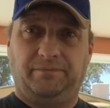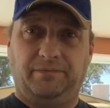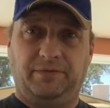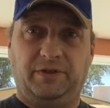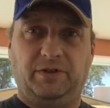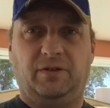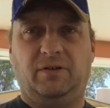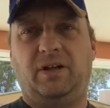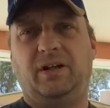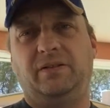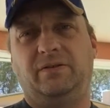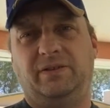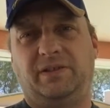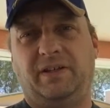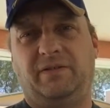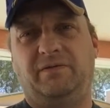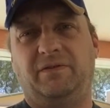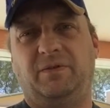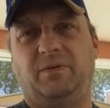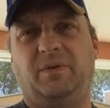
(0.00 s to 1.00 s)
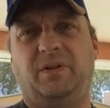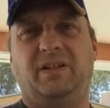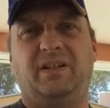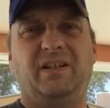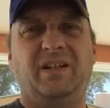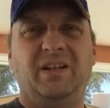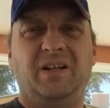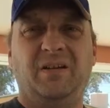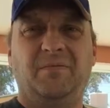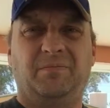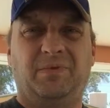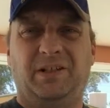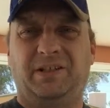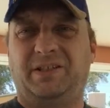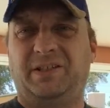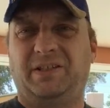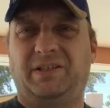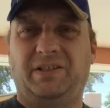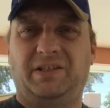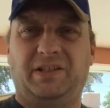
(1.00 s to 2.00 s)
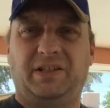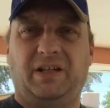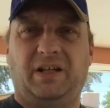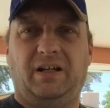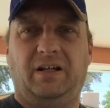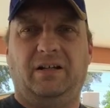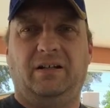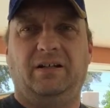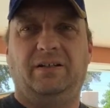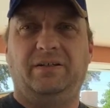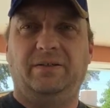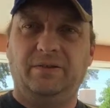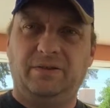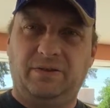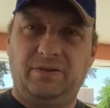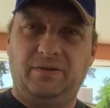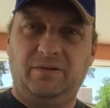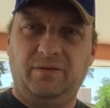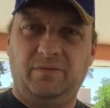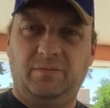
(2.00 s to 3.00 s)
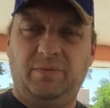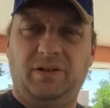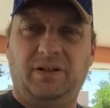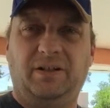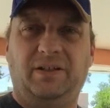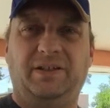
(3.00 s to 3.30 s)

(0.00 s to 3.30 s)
So I do 720, plus it's YouTube,